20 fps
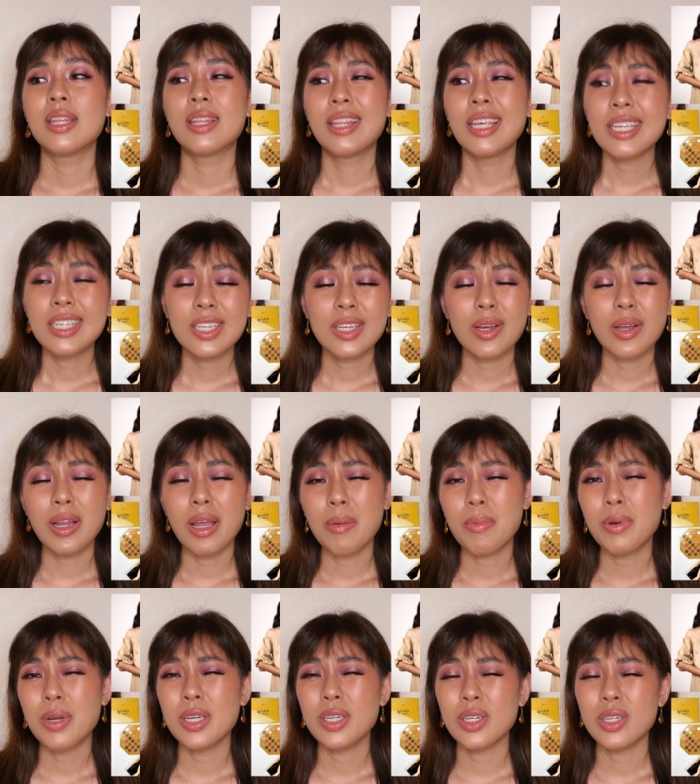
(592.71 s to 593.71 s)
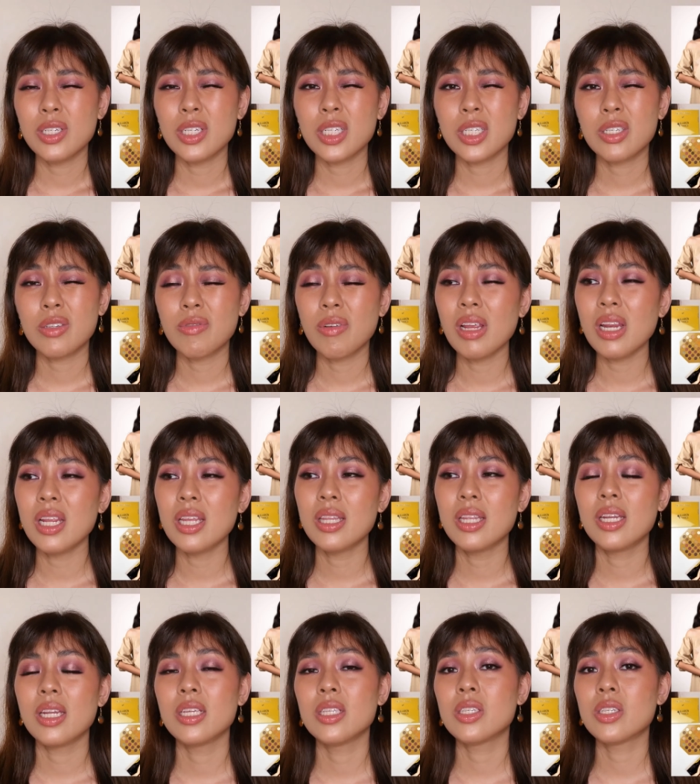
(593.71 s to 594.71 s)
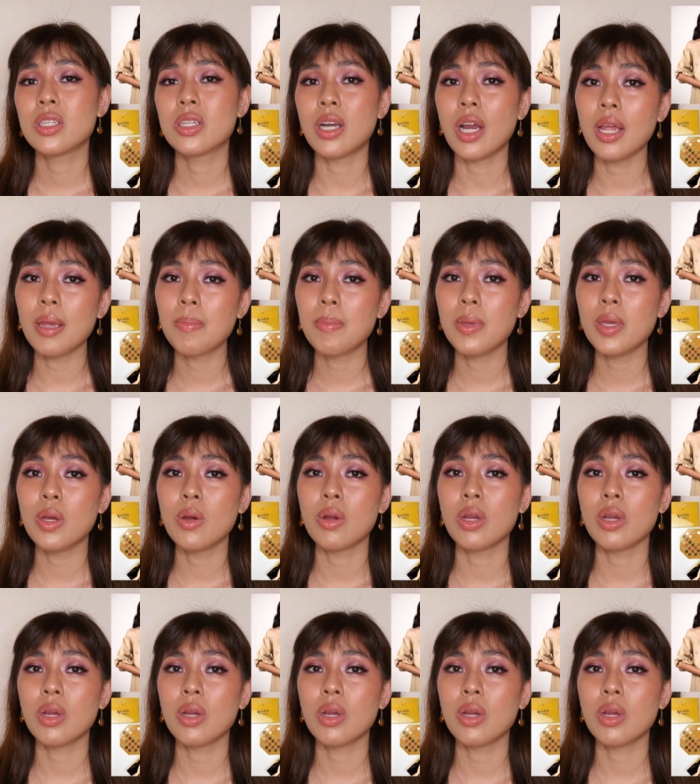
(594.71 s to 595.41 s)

this collaboration just really didn't strike me,